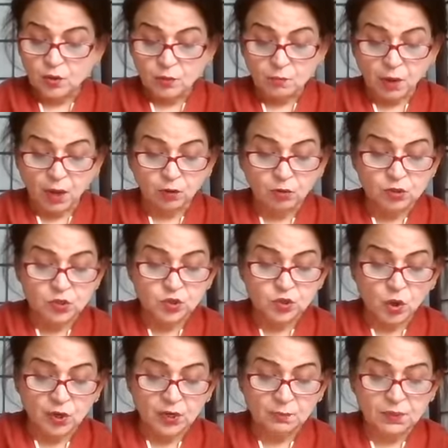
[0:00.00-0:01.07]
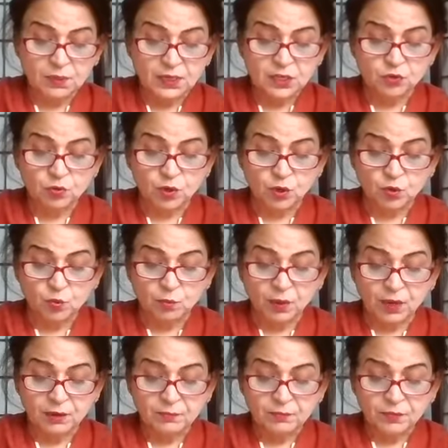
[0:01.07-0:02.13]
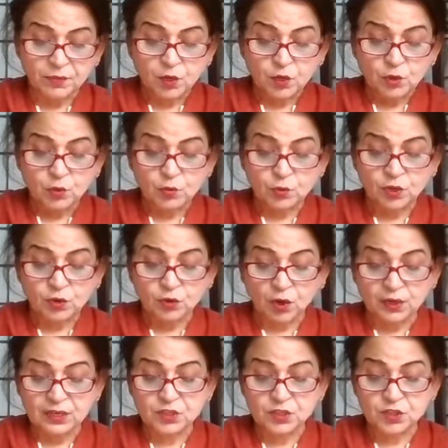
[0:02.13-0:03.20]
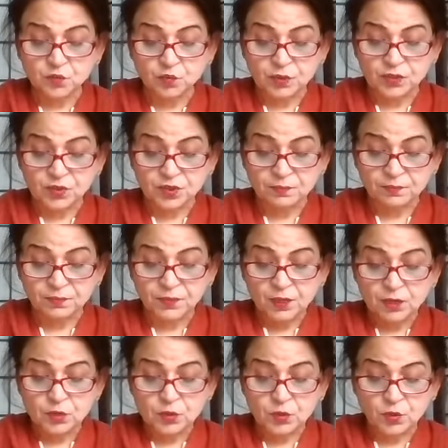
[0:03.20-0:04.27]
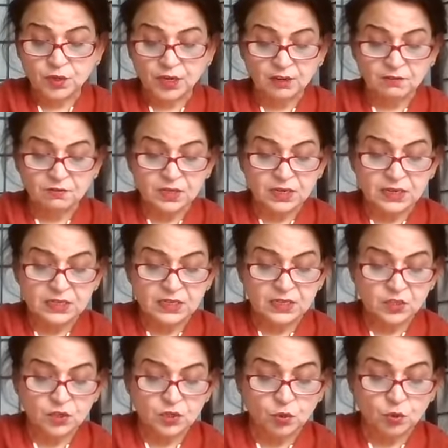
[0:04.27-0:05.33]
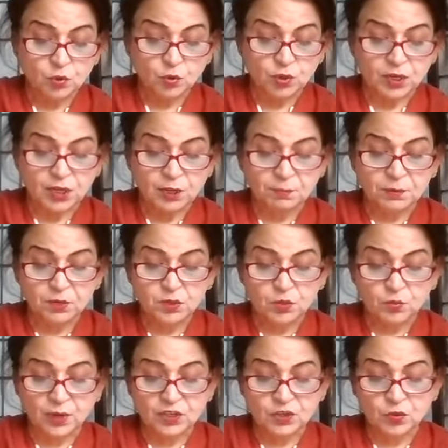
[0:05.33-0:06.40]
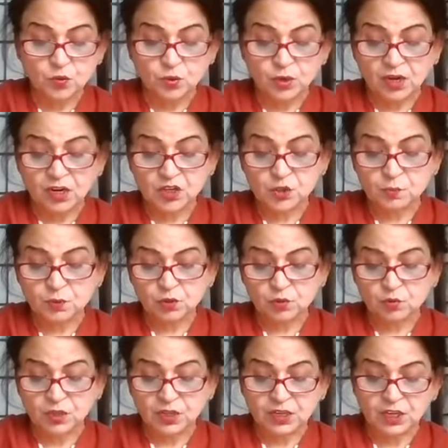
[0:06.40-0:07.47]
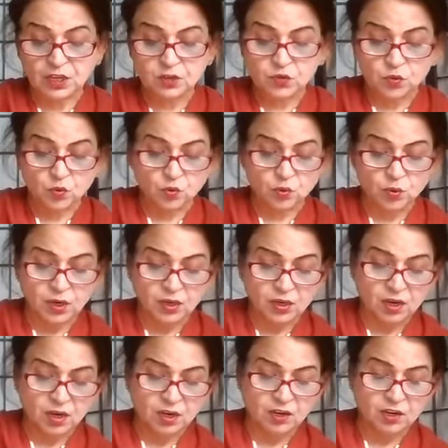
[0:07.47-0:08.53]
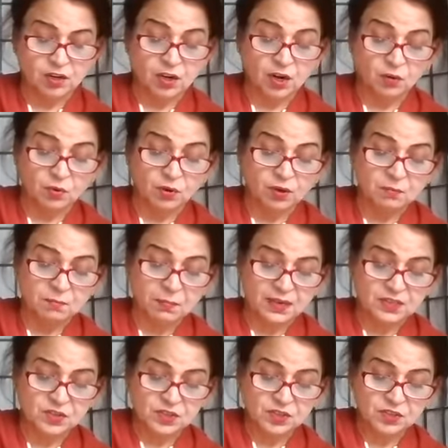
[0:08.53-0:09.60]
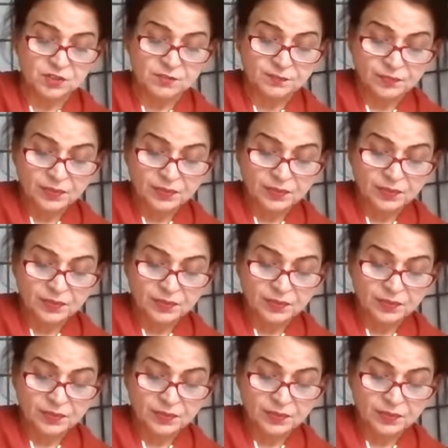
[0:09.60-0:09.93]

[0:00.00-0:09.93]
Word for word: bowed solemnly to Hanuman to acknowledge his wisdom. Sugriv sent his doorkeepers to escort Lakshman through the king's own underground passage.